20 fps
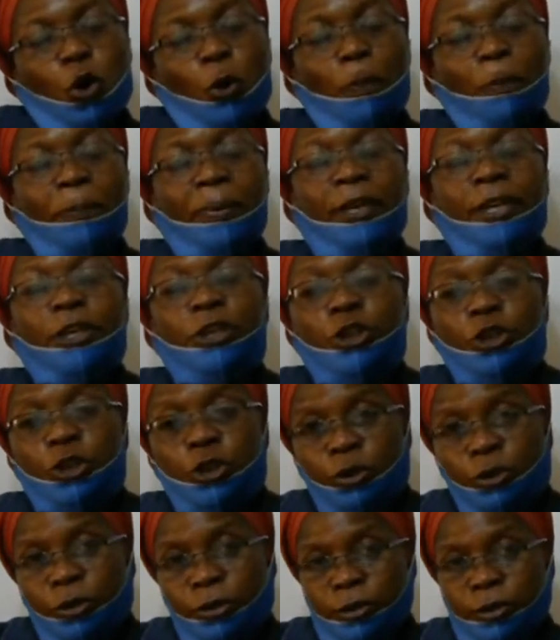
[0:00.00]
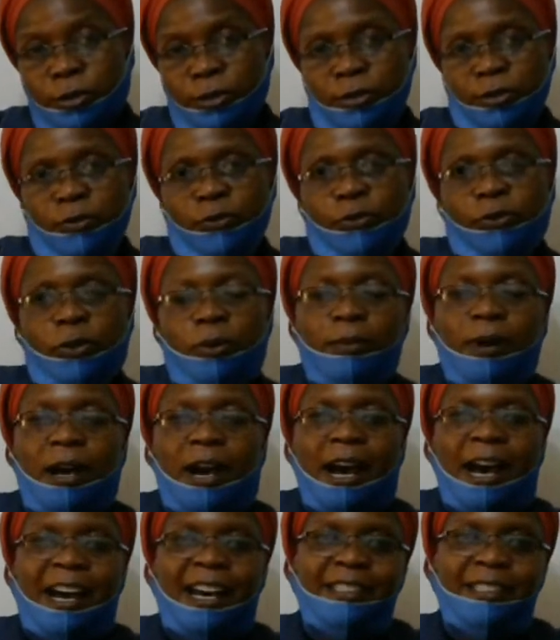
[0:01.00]
opinions from
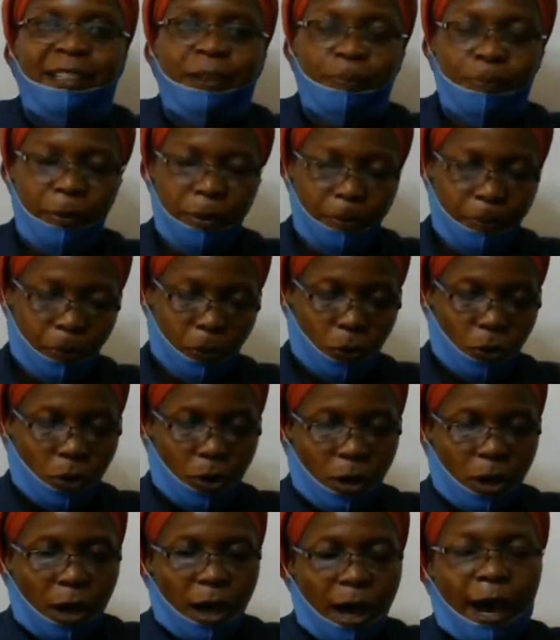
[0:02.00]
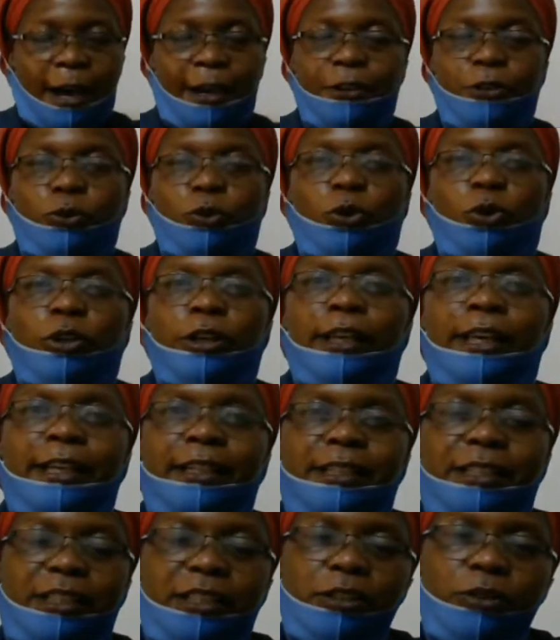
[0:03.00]
other people and
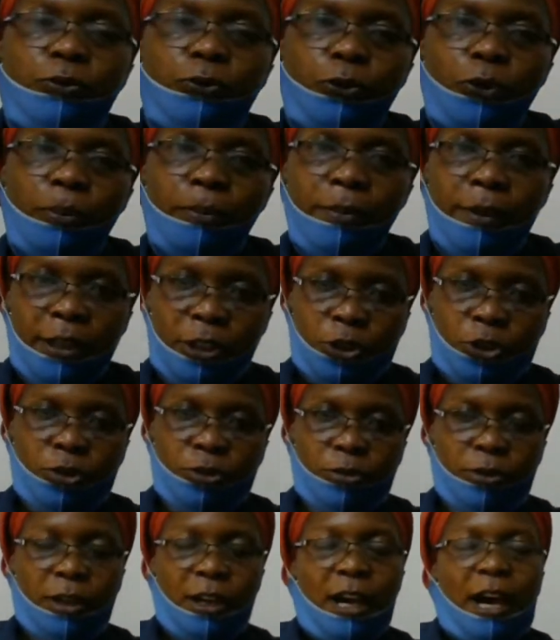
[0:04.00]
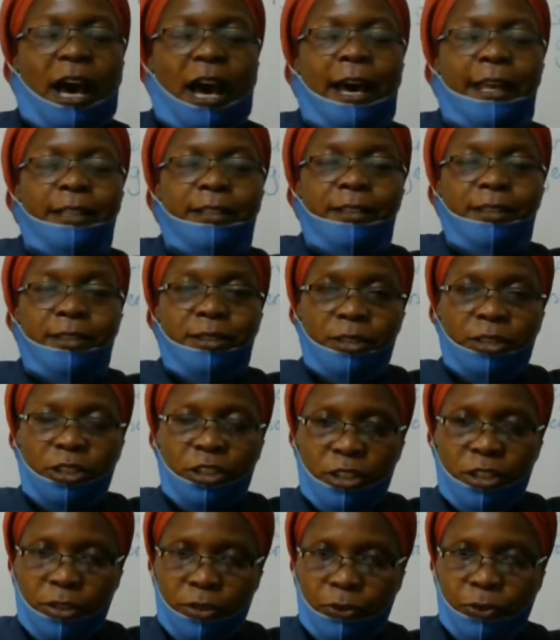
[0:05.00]
collect information and
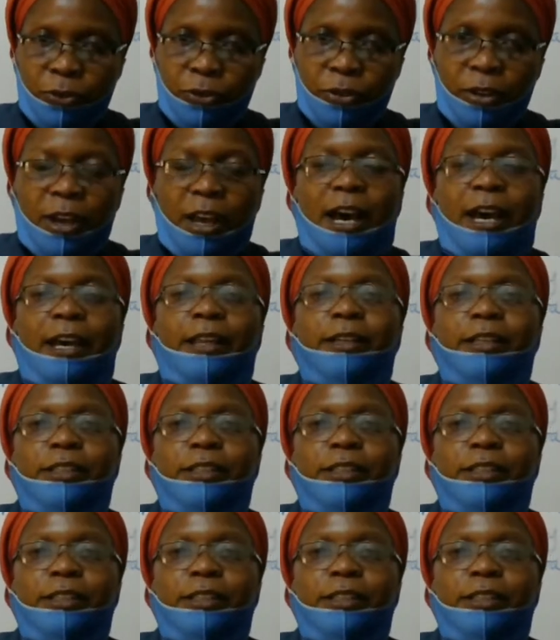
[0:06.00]
sieve and